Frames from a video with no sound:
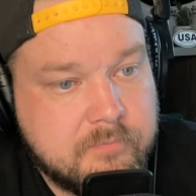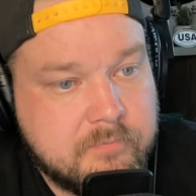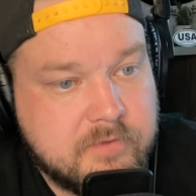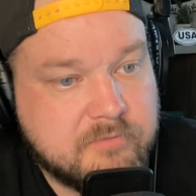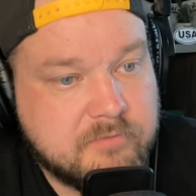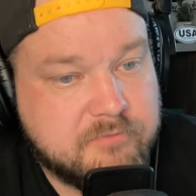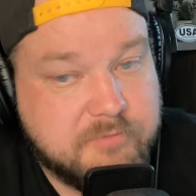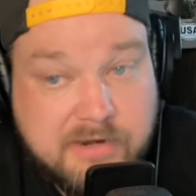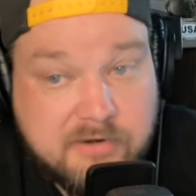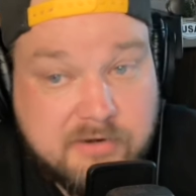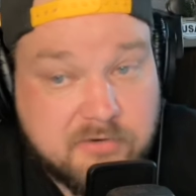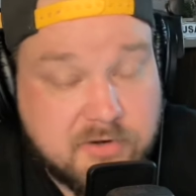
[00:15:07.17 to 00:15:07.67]
The
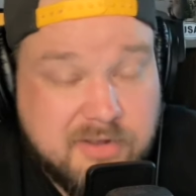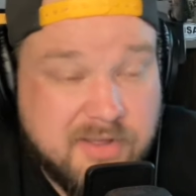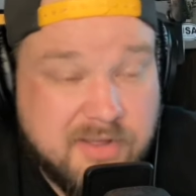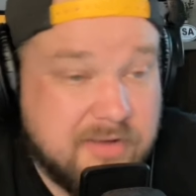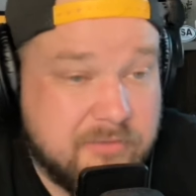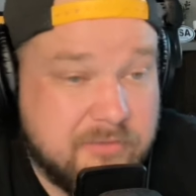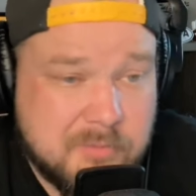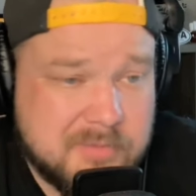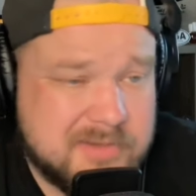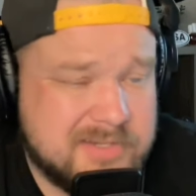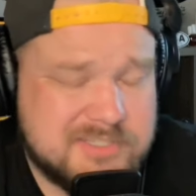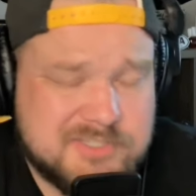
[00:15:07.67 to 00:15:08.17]
federal
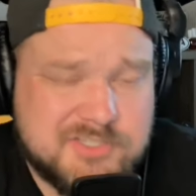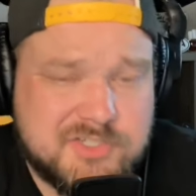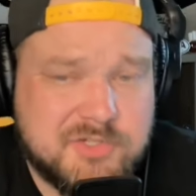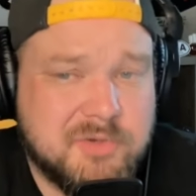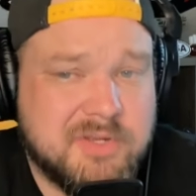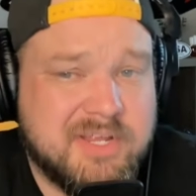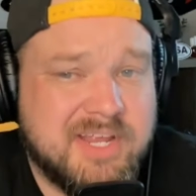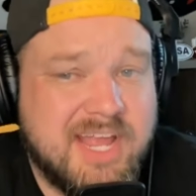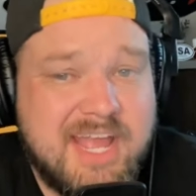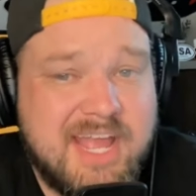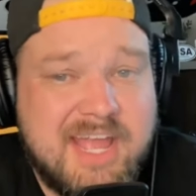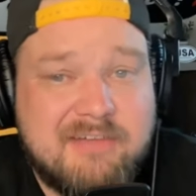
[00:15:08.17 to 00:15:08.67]
government is
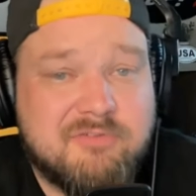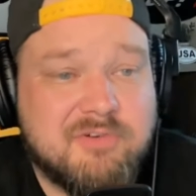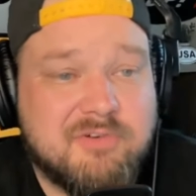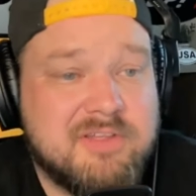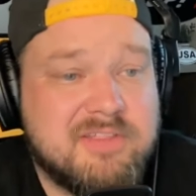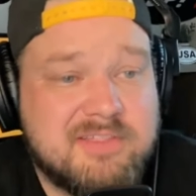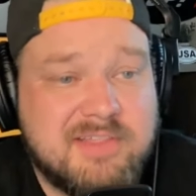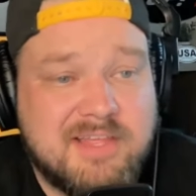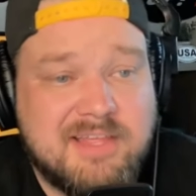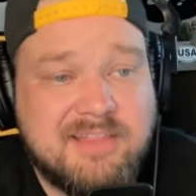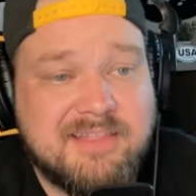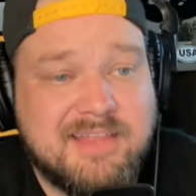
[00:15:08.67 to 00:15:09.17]
doing
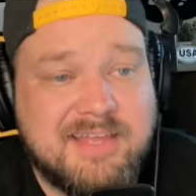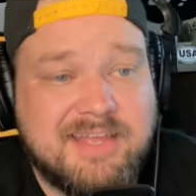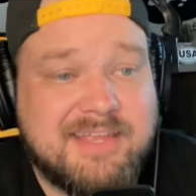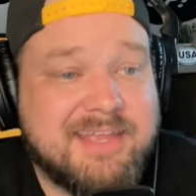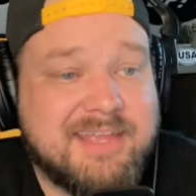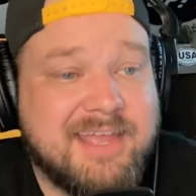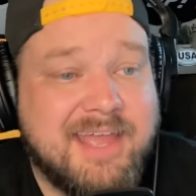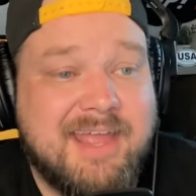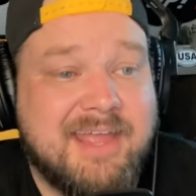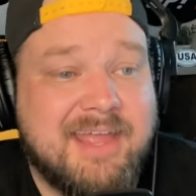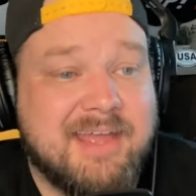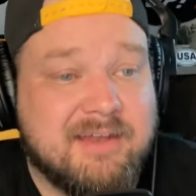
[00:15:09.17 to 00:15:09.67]
everything they
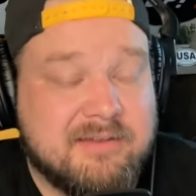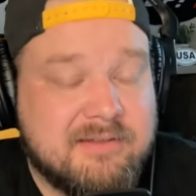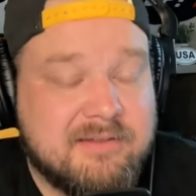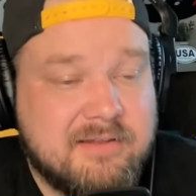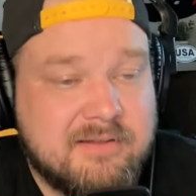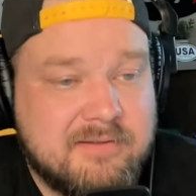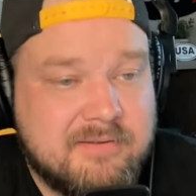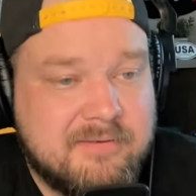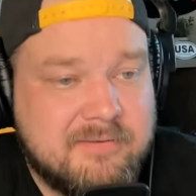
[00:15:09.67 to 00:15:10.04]
can.